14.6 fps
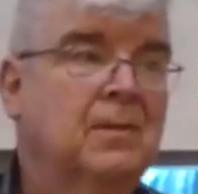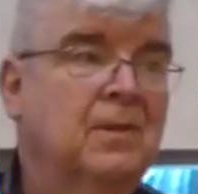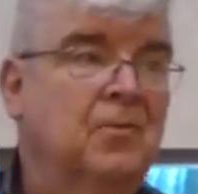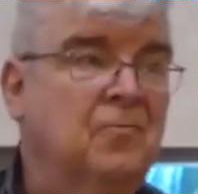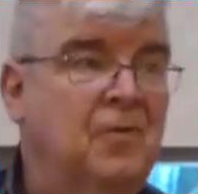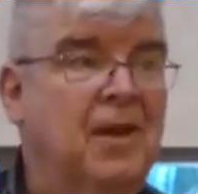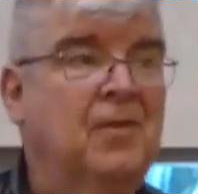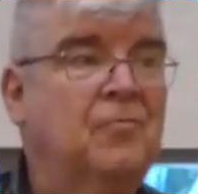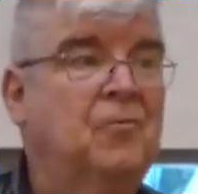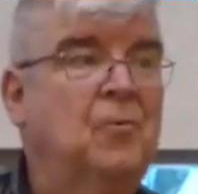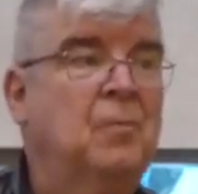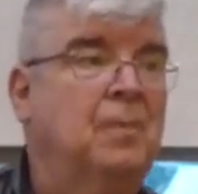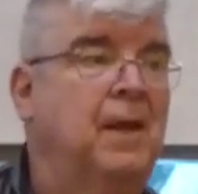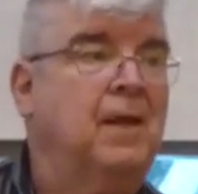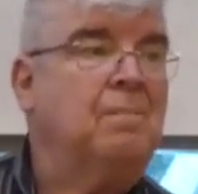the
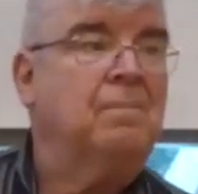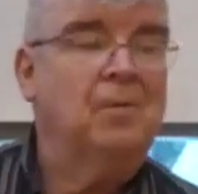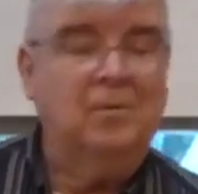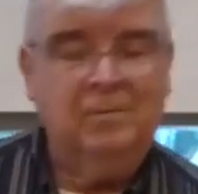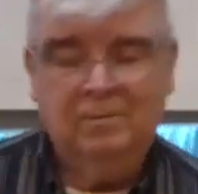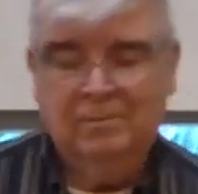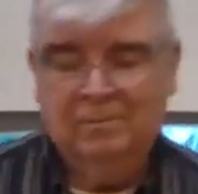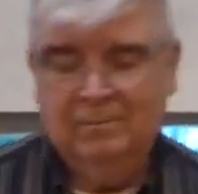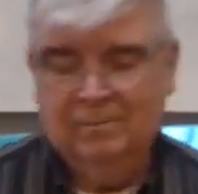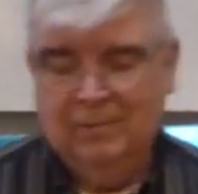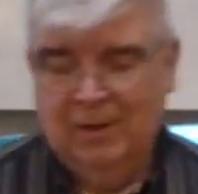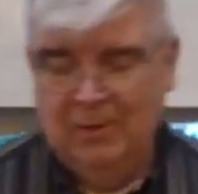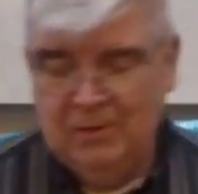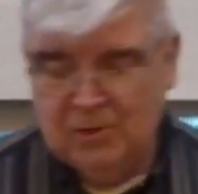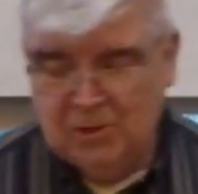faithful people
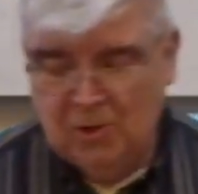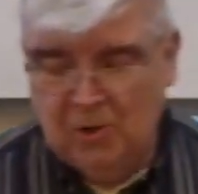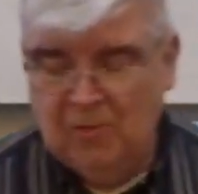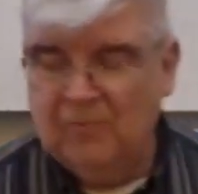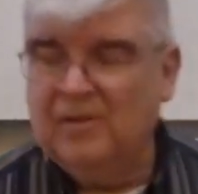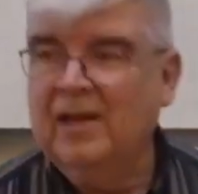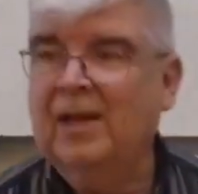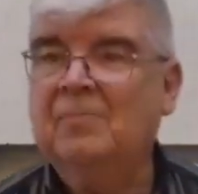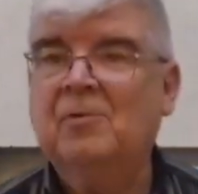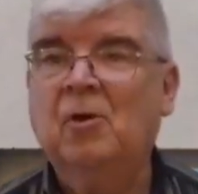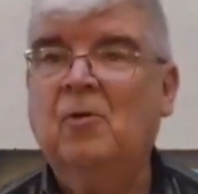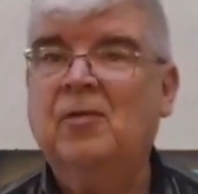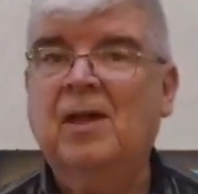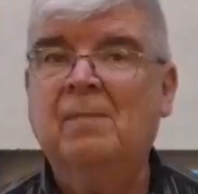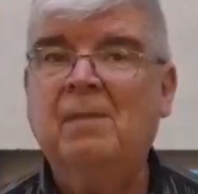who served him,
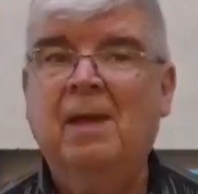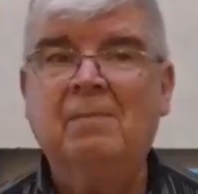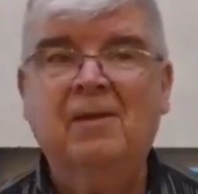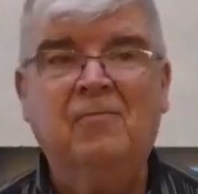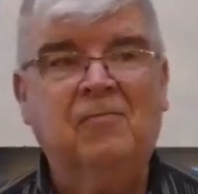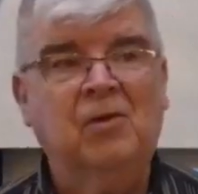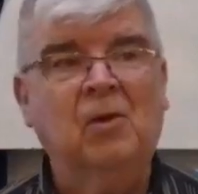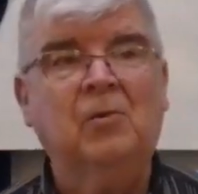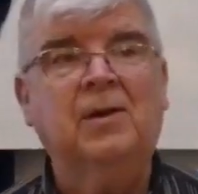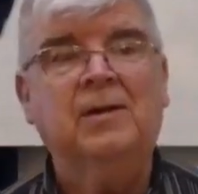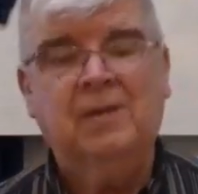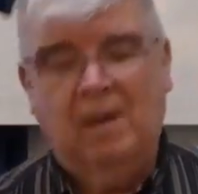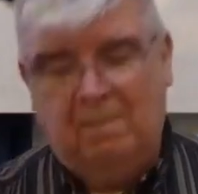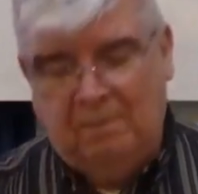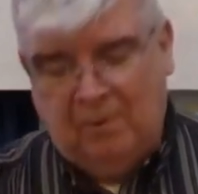though they may be few
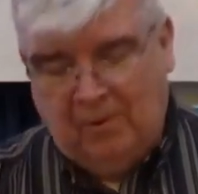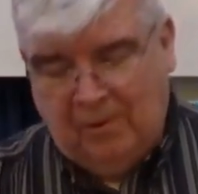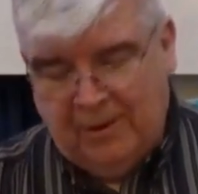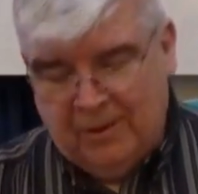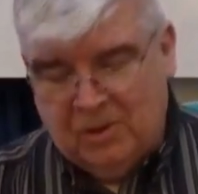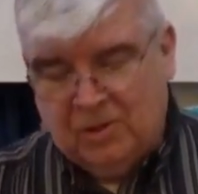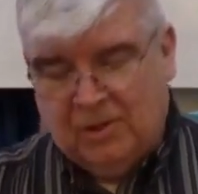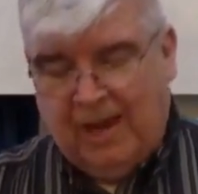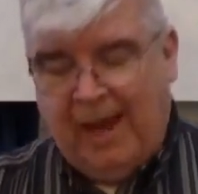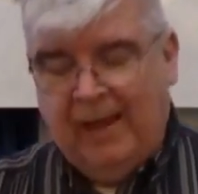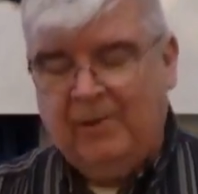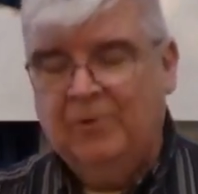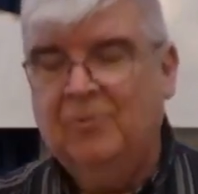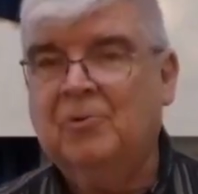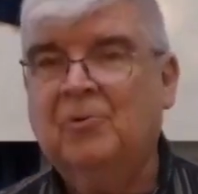in number and
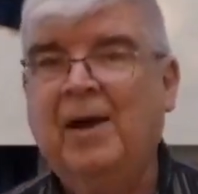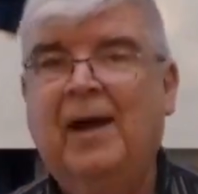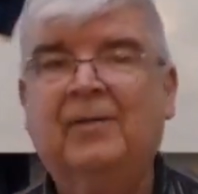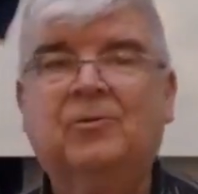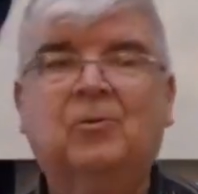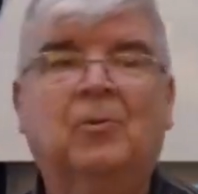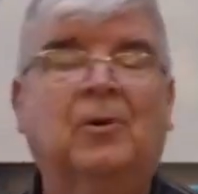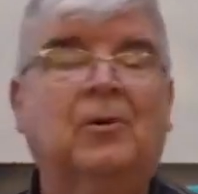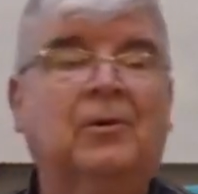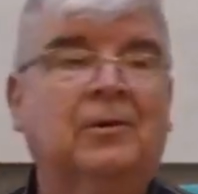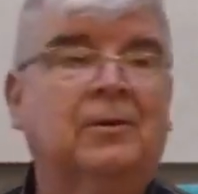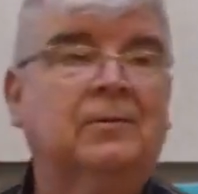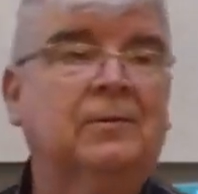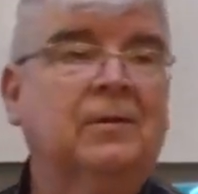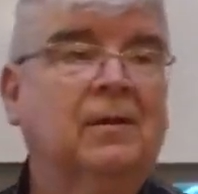scattered throughout the
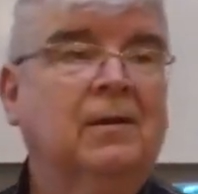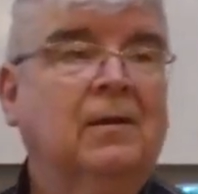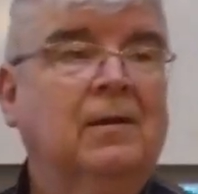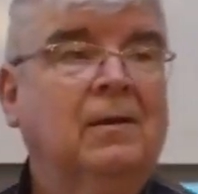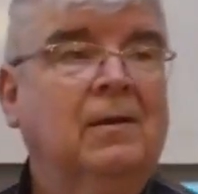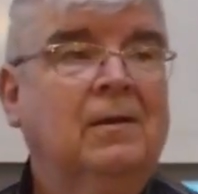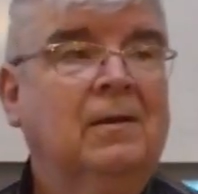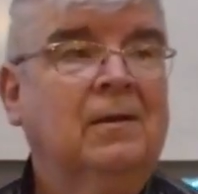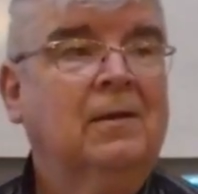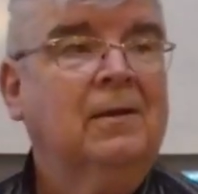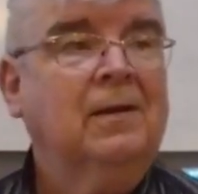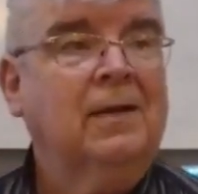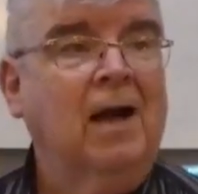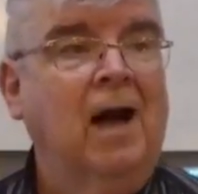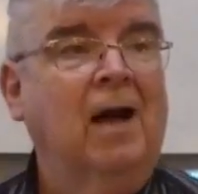world.
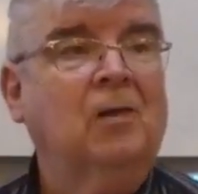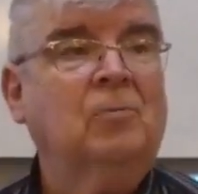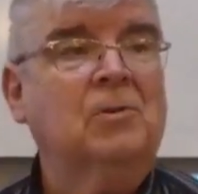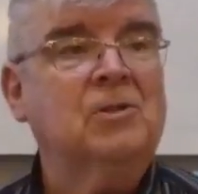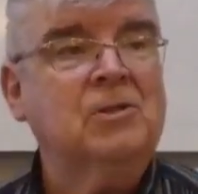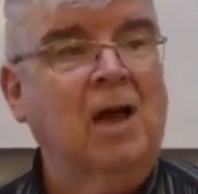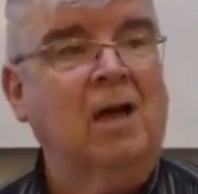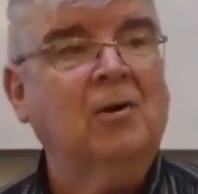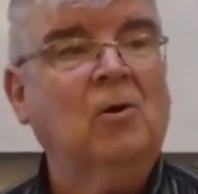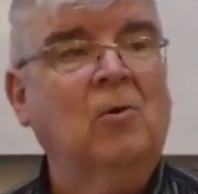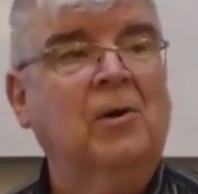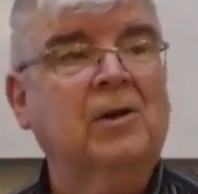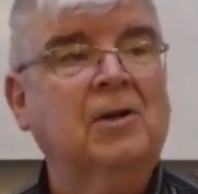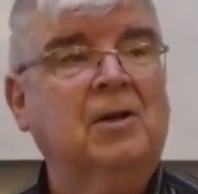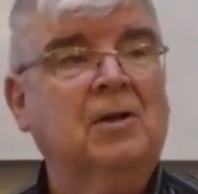God was not
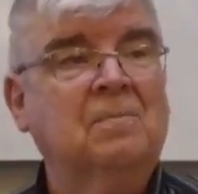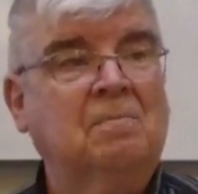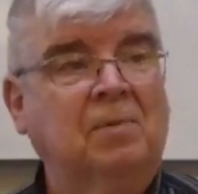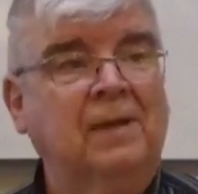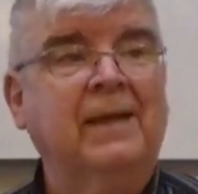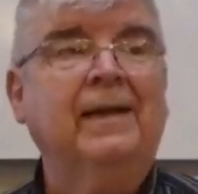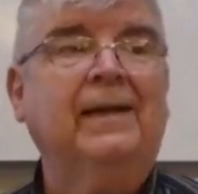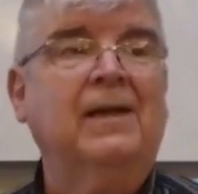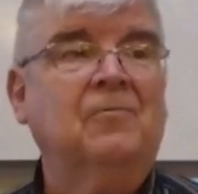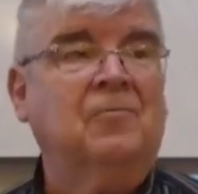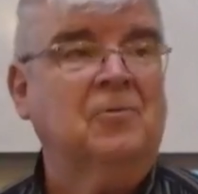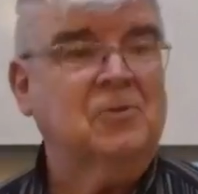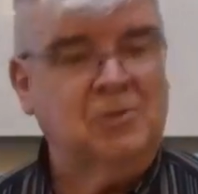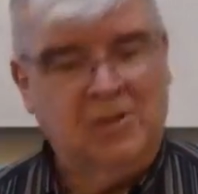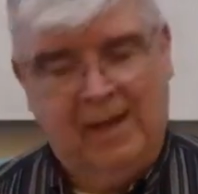going to completely
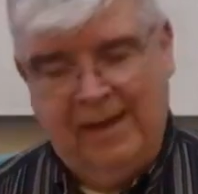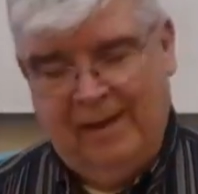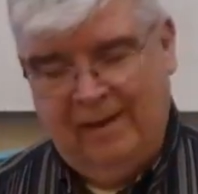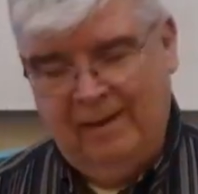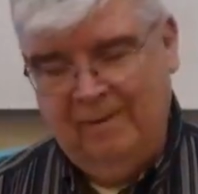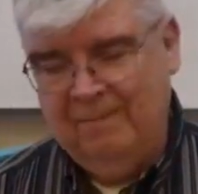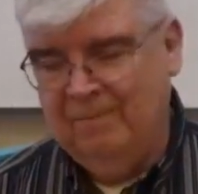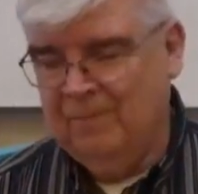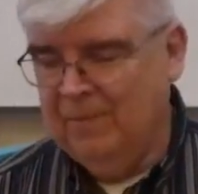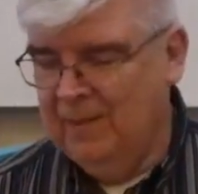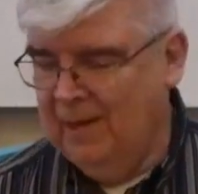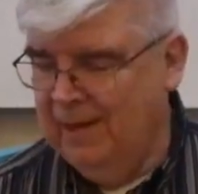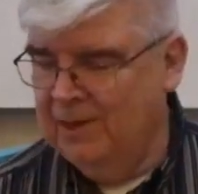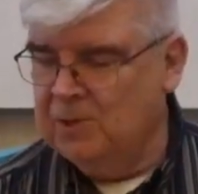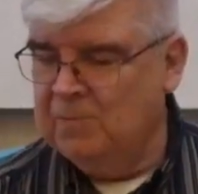forsake
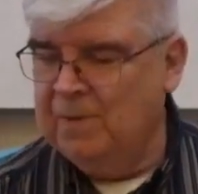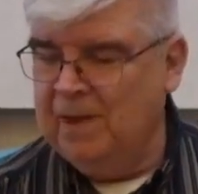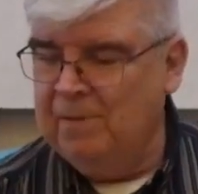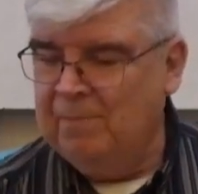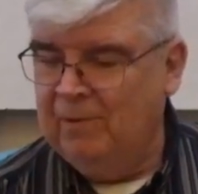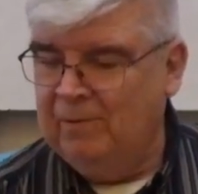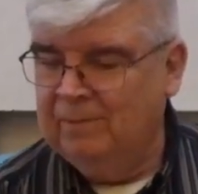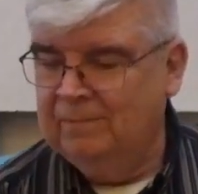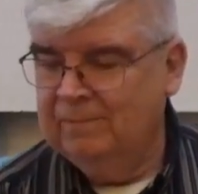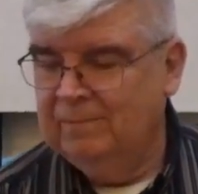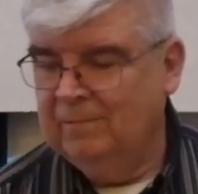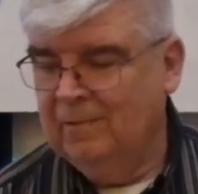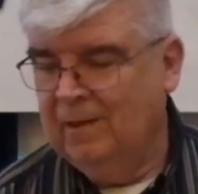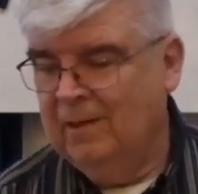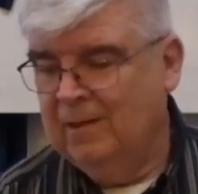his people.
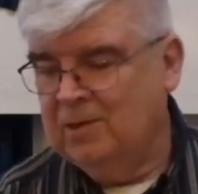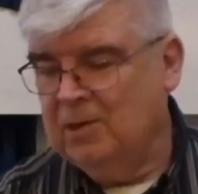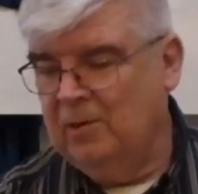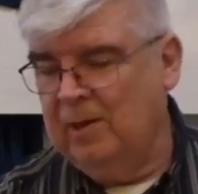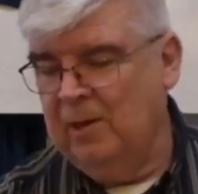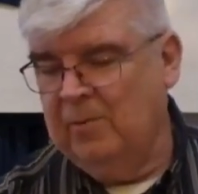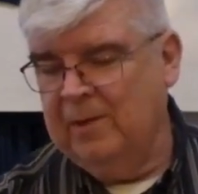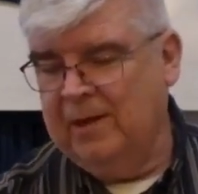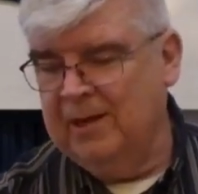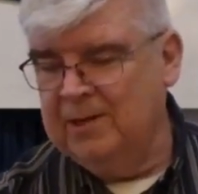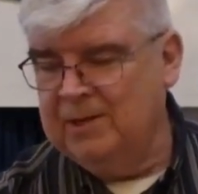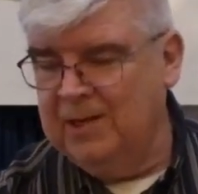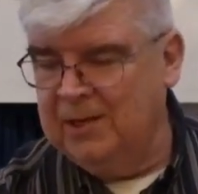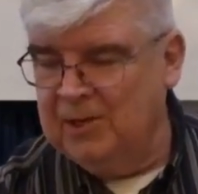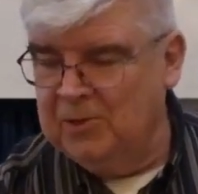So he would
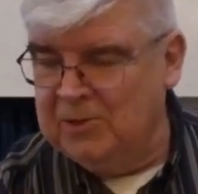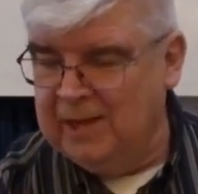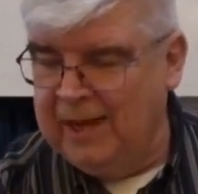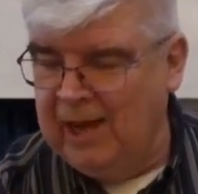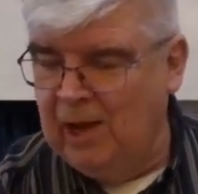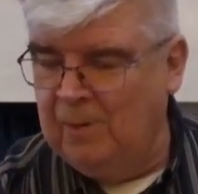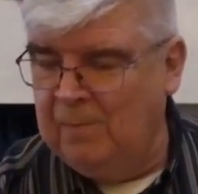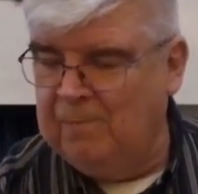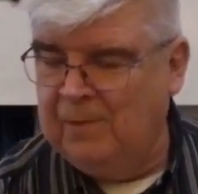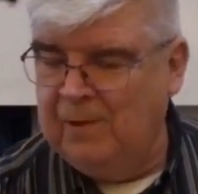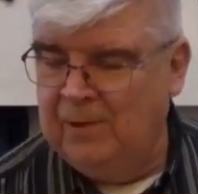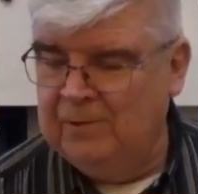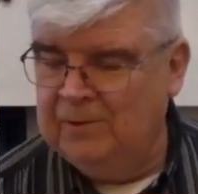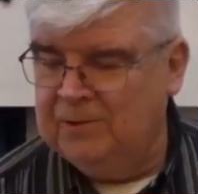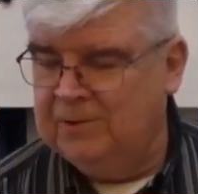continue to help
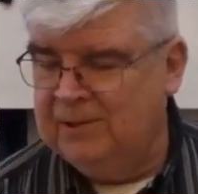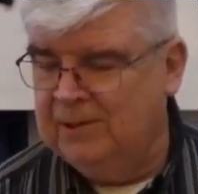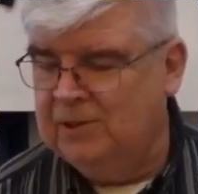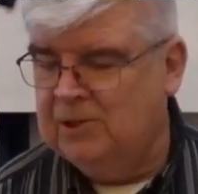those in